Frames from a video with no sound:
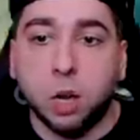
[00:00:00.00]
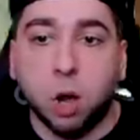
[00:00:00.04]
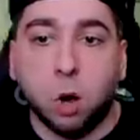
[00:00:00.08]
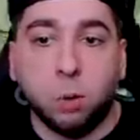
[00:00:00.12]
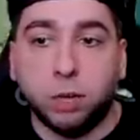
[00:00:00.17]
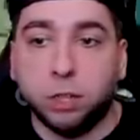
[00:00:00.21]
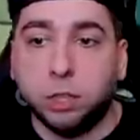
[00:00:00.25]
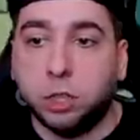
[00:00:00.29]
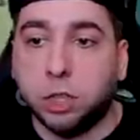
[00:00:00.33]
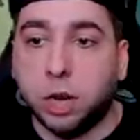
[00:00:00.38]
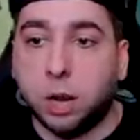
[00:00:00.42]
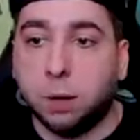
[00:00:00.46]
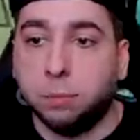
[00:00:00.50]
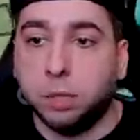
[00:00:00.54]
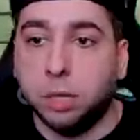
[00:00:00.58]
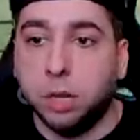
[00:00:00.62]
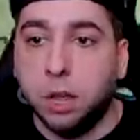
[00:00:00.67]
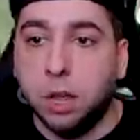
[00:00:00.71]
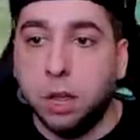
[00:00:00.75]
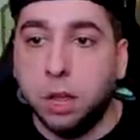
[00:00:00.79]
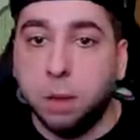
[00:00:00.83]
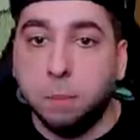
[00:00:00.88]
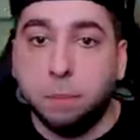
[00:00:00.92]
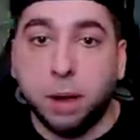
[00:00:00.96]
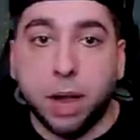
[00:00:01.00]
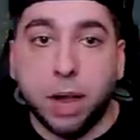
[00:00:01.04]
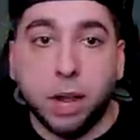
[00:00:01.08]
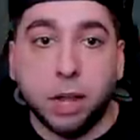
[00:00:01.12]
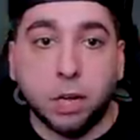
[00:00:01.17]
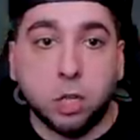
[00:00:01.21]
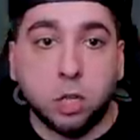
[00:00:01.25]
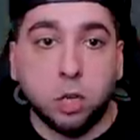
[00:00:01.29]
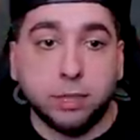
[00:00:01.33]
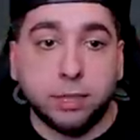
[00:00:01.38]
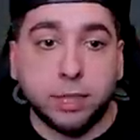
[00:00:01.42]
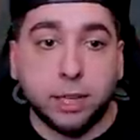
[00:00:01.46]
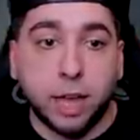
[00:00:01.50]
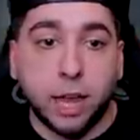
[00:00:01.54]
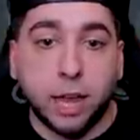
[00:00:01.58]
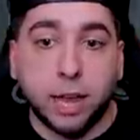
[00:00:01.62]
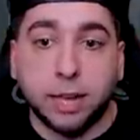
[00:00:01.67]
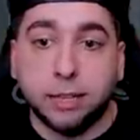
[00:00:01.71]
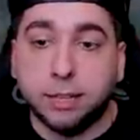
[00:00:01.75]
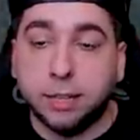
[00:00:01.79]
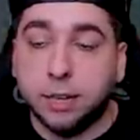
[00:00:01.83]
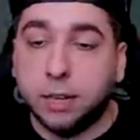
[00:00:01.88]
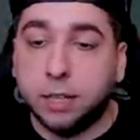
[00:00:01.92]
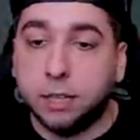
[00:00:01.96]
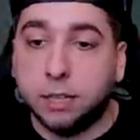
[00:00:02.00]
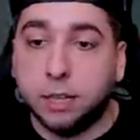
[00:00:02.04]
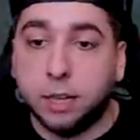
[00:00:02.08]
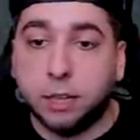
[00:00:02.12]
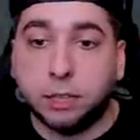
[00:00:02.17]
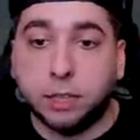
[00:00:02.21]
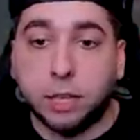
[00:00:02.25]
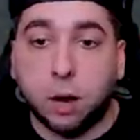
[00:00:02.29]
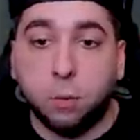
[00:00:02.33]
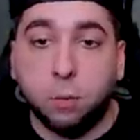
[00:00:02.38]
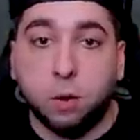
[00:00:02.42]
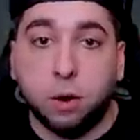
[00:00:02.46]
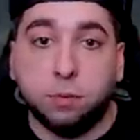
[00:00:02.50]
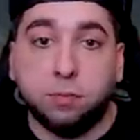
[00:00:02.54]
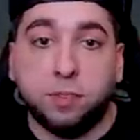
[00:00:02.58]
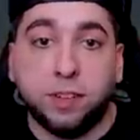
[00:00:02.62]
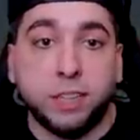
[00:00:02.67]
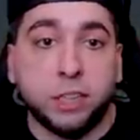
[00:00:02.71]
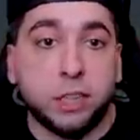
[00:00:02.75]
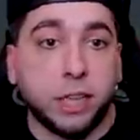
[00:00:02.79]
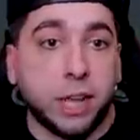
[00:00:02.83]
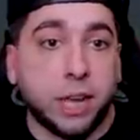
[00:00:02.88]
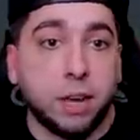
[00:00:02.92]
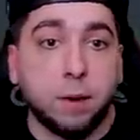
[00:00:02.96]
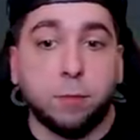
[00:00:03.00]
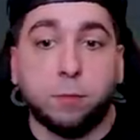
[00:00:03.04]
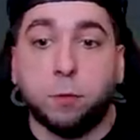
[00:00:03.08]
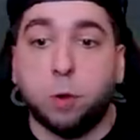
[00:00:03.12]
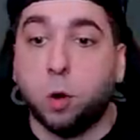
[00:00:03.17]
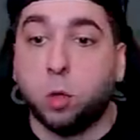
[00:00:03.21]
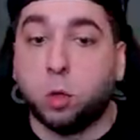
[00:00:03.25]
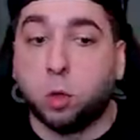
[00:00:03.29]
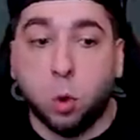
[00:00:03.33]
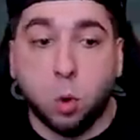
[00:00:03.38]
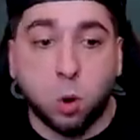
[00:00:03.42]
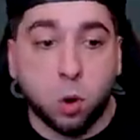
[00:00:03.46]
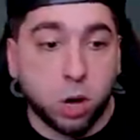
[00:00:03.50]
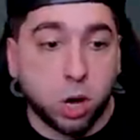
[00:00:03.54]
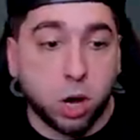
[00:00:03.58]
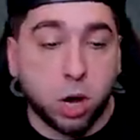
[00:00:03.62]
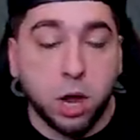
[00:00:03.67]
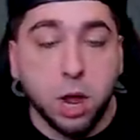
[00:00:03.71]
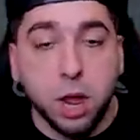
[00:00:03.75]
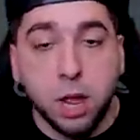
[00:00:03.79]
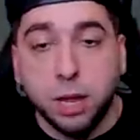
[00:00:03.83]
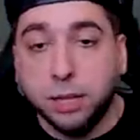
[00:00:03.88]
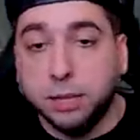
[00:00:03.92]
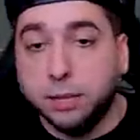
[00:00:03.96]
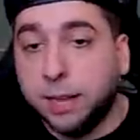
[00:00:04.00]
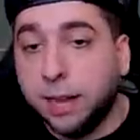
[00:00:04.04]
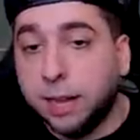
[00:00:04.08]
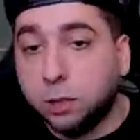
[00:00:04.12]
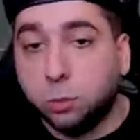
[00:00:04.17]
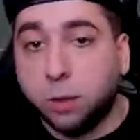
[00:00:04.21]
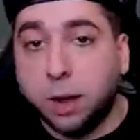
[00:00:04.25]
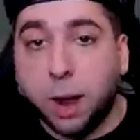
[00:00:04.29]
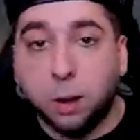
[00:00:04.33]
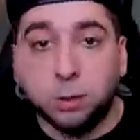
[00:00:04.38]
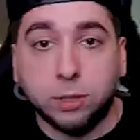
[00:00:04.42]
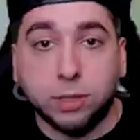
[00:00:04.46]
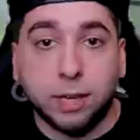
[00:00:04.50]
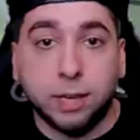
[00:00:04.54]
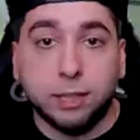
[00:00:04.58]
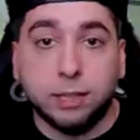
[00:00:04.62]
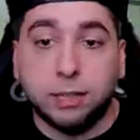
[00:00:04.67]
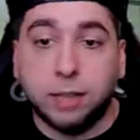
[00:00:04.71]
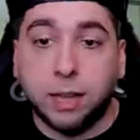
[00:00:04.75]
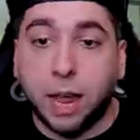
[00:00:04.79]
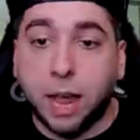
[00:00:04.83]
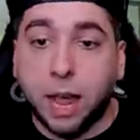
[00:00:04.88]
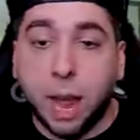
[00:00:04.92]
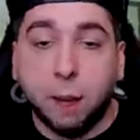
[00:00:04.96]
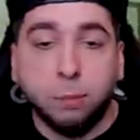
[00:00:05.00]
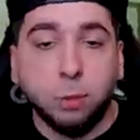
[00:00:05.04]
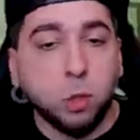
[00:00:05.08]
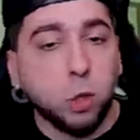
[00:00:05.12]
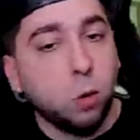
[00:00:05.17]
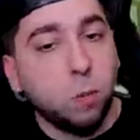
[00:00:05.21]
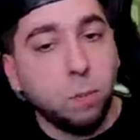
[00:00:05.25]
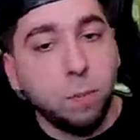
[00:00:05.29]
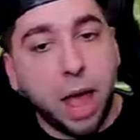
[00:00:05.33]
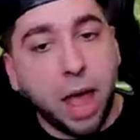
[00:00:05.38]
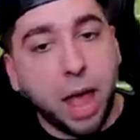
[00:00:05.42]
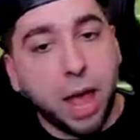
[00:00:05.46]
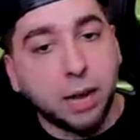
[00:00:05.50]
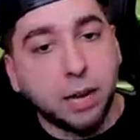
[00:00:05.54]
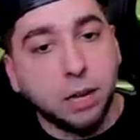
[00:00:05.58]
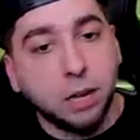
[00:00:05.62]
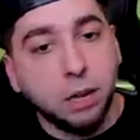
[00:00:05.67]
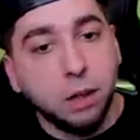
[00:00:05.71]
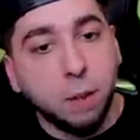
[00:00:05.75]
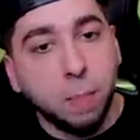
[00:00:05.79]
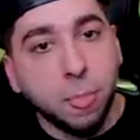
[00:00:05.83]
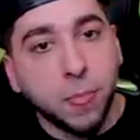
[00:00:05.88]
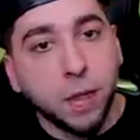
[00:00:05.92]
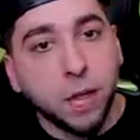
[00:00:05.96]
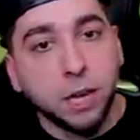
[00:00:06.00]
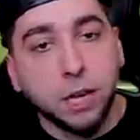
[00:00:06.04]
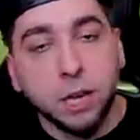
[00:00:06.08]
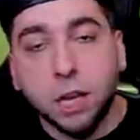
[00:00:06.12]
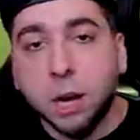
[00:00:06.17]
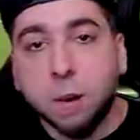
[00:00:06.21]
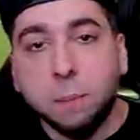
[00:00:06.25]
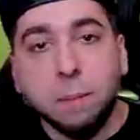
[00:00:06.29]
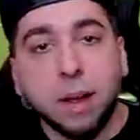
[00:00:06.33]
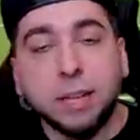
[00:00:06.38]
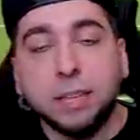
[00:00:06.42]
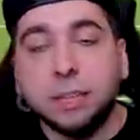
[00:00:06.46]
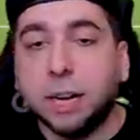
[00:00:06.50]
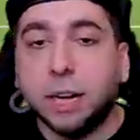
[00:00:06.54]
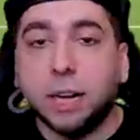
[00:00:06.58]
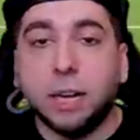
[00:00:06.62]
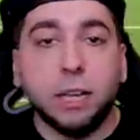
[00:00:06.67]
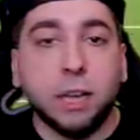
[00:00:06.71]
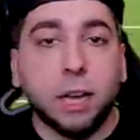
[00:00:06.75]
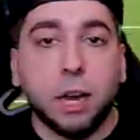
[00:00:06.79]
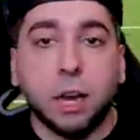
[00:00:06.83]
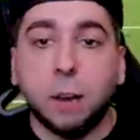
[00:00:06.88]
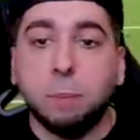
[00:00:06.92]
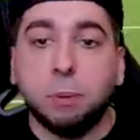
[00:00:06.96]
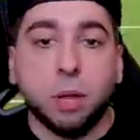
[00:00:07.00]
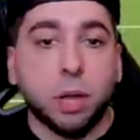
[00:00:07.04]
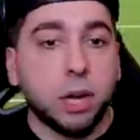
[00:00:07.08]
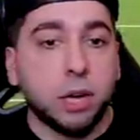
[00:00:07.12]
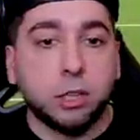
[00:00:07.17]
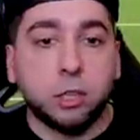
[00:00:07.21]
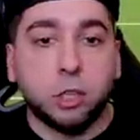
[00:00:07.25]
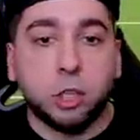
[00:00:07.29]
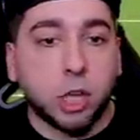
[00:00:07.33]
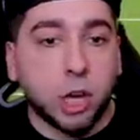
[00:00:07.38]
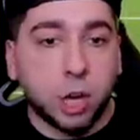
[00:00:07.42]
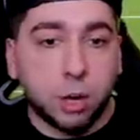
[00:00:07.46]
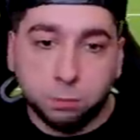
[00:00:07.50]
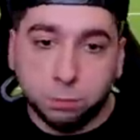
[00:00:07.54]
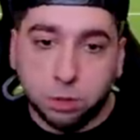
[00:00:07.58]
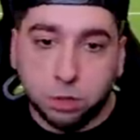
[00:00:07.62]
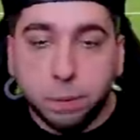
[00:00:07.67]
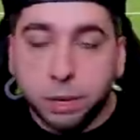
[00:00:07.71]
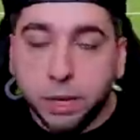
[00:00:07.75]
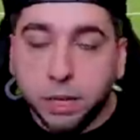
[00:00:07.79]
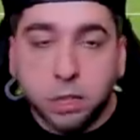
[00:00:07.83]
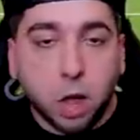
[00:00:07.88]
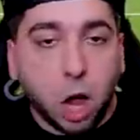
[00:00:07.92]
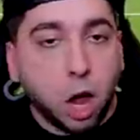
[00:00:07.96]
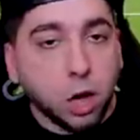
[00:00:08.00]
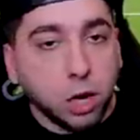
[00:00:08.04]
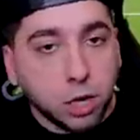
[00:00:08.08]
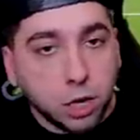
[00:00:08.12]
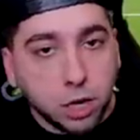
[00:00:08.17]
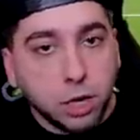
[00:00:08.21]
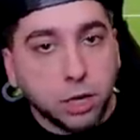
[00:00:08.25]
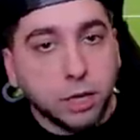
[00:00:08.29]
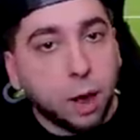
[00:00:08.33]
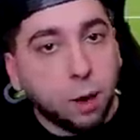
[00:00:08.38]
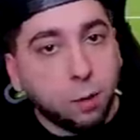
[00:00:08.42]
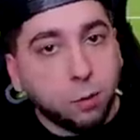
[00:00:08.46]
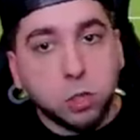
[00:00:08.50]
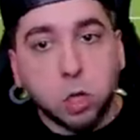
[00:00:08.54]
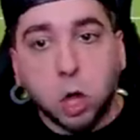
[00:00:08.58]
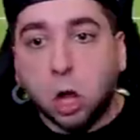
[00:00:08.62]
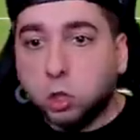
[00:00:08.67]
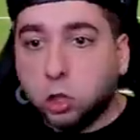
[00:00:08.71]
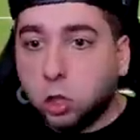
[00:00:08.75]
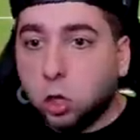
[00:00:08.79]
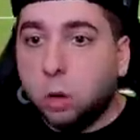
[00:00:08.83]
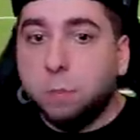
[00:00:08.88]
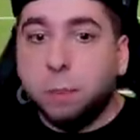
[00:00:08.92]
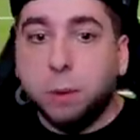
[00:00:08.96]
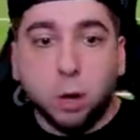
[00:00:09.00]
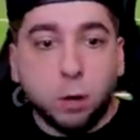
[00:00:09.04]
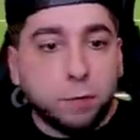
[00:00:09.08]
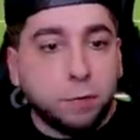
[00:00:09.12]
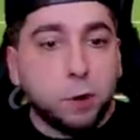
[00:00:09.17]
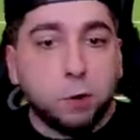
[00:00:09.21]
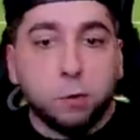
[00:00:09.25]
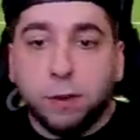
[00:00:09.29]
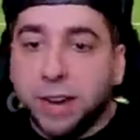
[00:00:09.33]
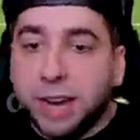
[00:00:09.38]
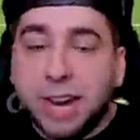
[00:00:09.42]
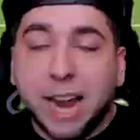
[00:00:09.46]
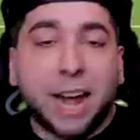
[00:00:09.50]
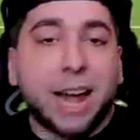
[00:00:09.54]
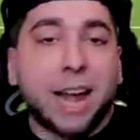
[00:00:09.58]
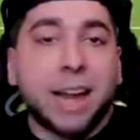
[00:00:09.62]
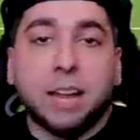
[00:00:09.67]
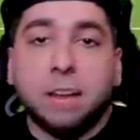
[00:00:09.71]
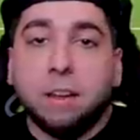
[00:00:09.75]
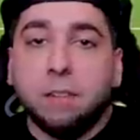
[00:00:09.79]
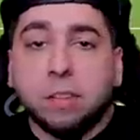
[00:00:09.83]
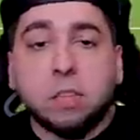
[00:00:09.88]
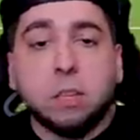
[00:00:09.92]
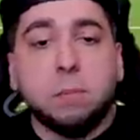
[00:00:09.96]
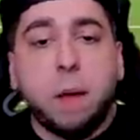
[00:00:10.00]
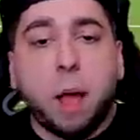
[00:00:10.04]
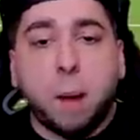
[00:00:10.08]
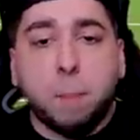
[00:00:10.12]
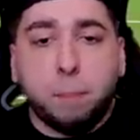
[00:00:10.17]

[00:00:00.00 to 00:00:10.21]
No one jumped. Brandin Cooks again gets another touchdown. We're officially in the fourth quarter. That's what I was going to say. I'm so mad. None of my secondary players jumped. But it's all good. That was also a beautiful read. I got to give it to my